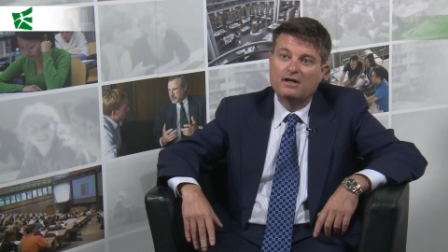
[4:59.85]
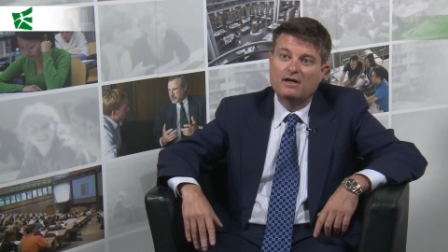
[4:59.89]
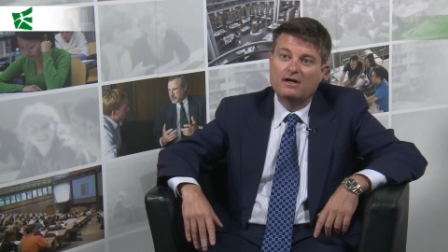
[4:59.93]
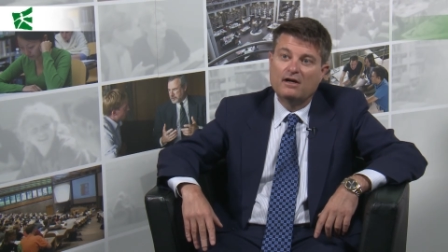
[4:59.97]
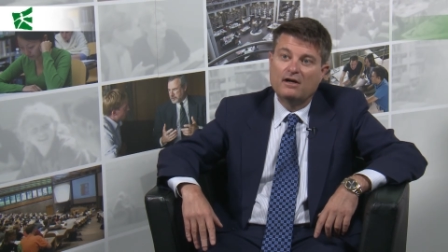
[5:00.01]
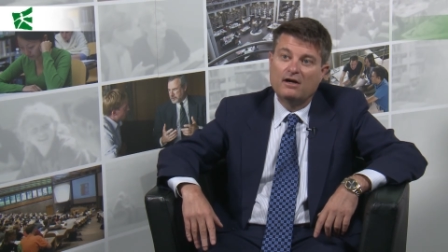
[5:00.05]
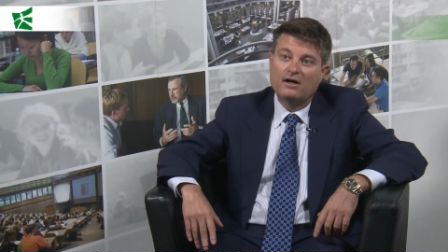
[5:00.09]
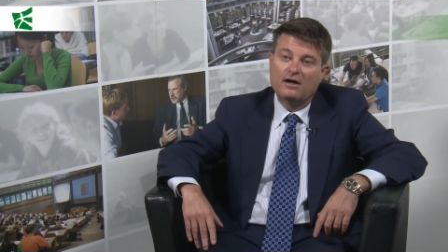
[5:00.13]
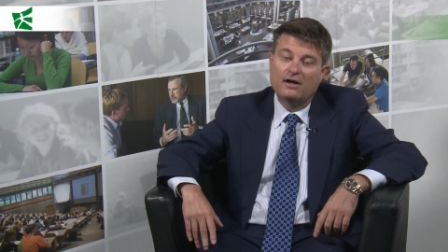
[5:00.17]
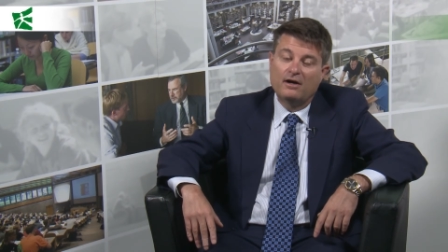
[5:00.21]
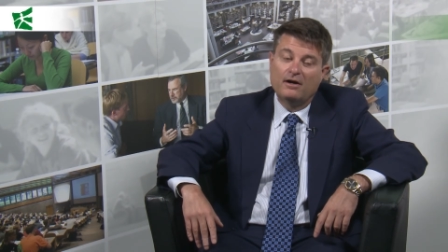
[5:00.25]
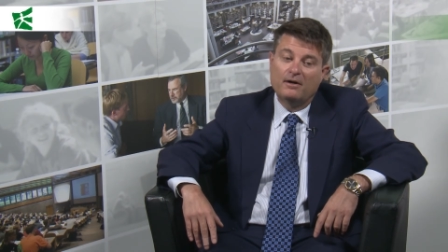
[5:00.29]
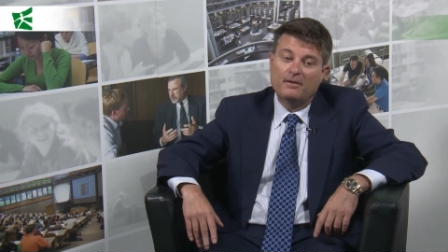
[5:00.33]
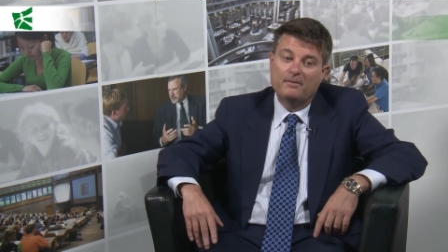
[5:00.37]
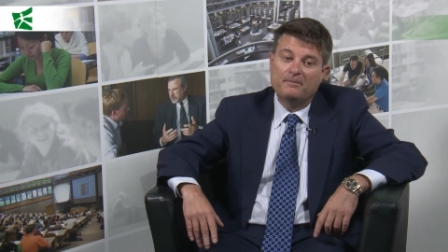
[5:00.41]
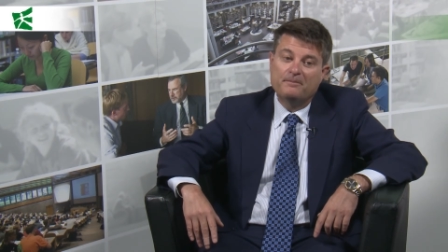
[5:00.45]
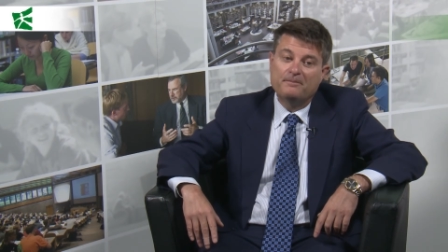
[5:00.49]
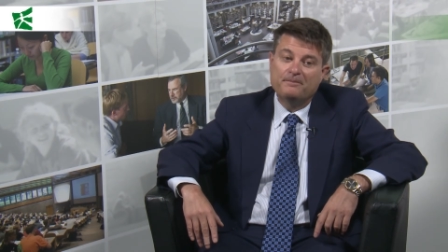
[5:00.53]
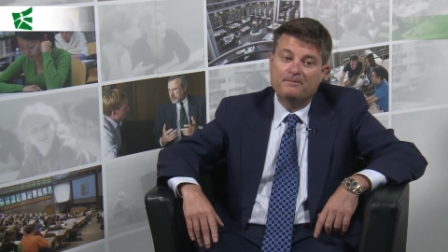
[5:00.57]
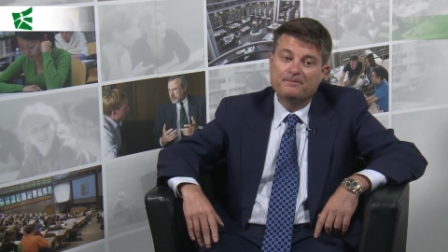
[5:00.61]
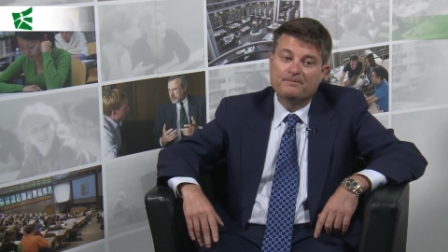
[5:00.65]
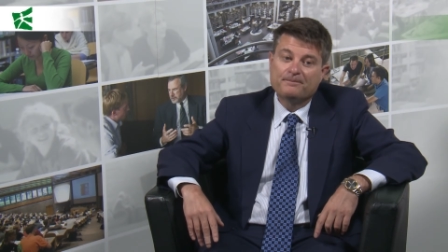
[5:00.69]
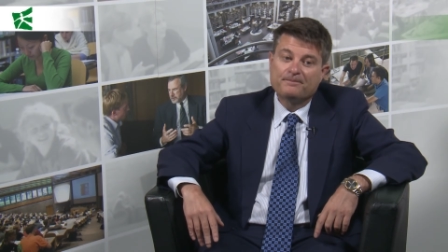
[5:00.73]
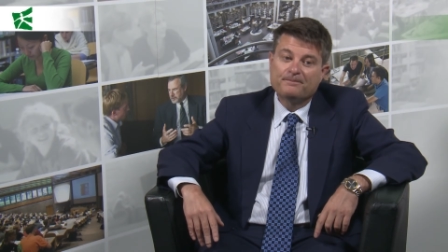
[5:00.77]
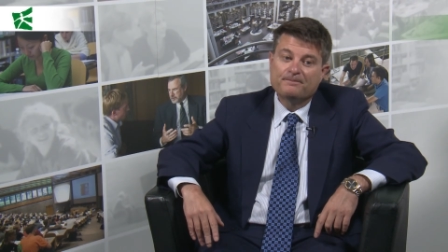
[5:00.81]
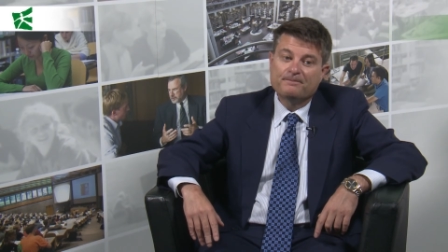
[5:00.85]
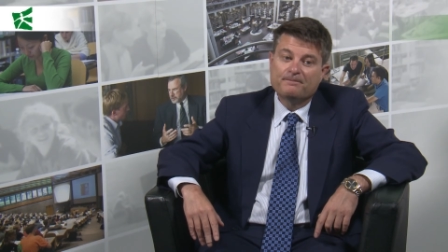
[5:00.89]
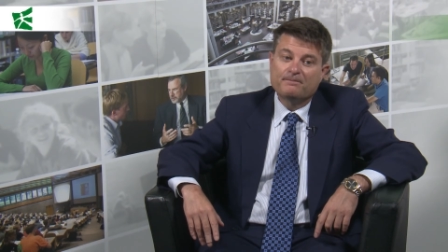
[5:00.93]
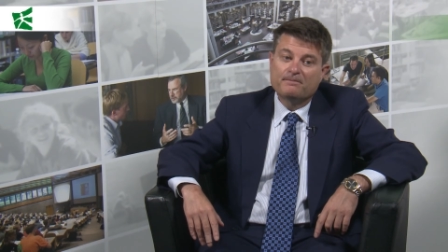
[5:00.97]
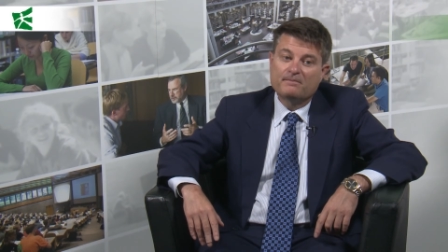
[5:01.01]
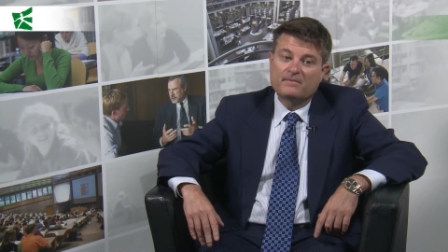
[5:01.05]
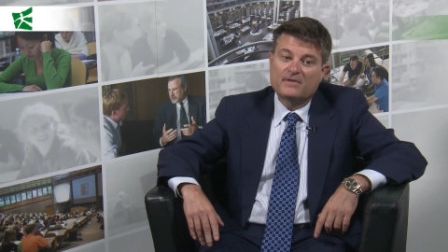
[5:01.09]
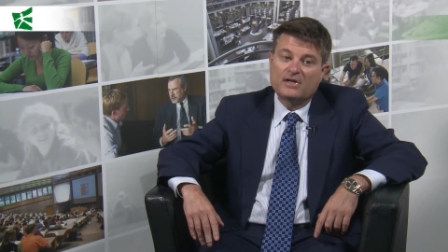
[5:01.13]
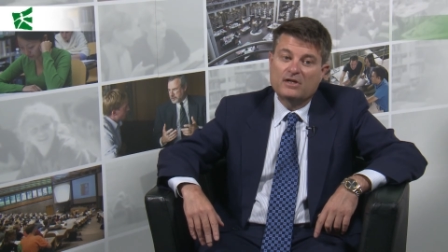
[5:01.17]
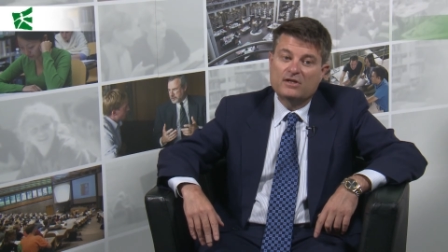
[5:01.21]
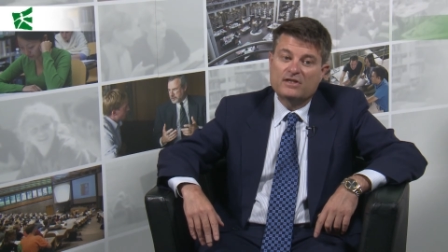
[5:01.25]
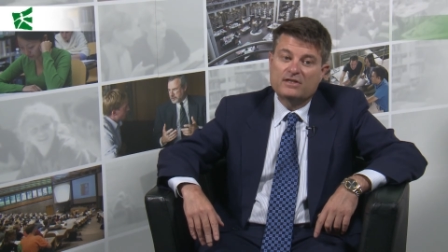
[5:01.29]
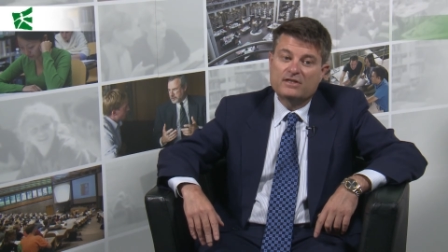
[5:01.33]
Um,
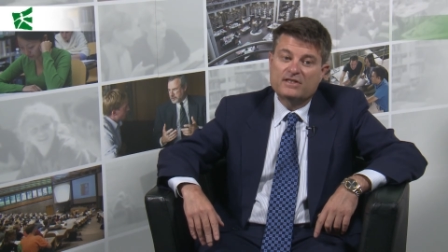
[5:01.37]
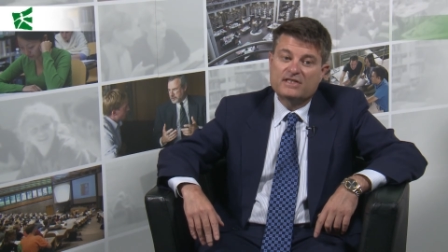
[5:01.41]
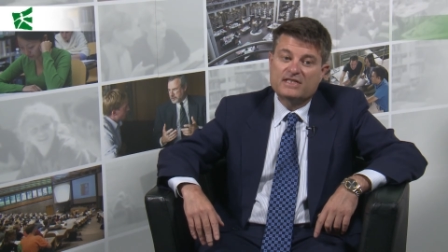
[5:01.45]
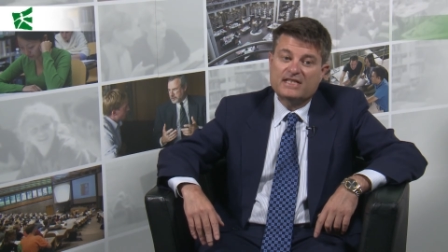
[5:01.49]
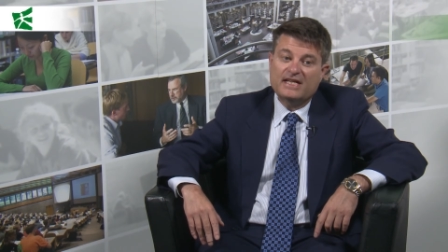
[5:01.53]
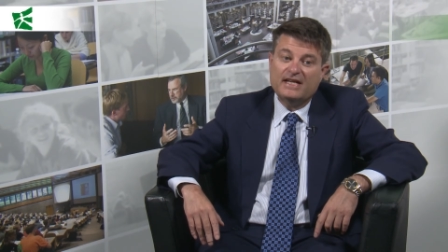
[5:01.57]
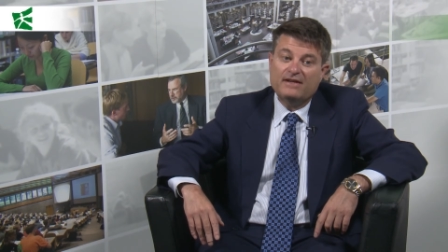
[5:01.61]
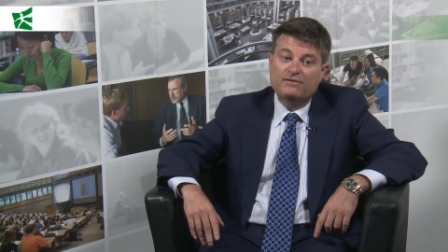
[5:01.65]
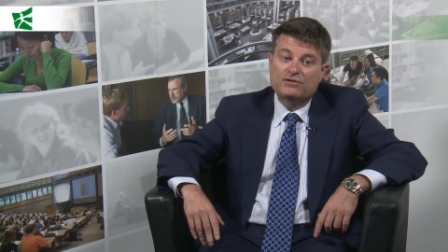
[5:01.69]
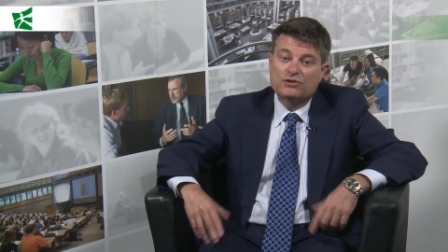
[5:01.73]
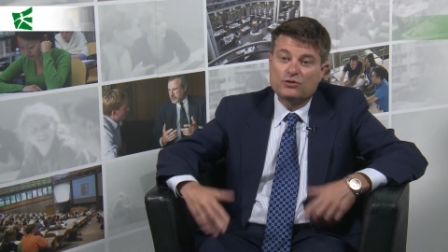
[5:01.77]
save